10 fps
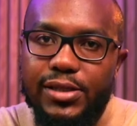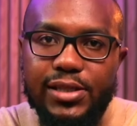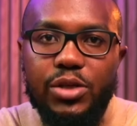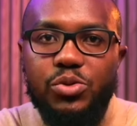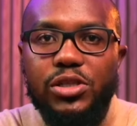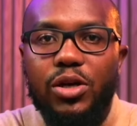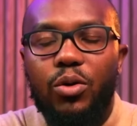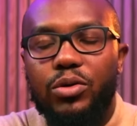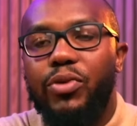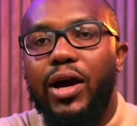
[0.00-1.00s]
The 6 which are
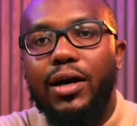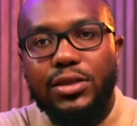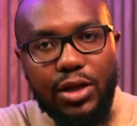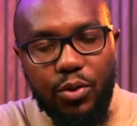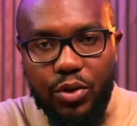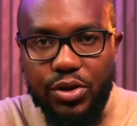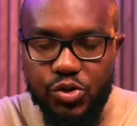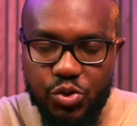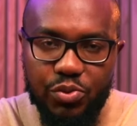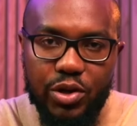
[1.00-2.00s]
owned by us are
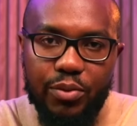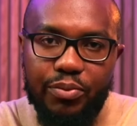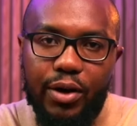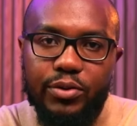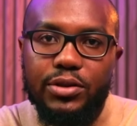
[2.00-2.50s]
worth £2 million.